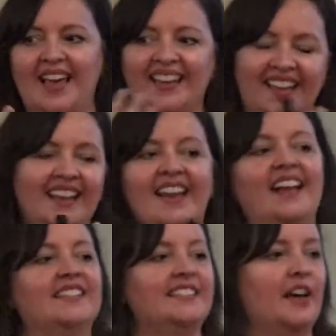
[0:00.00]
that
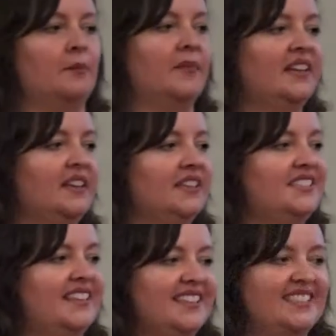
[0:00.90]
connects them
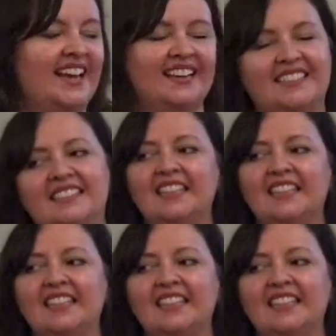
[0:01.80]
to the text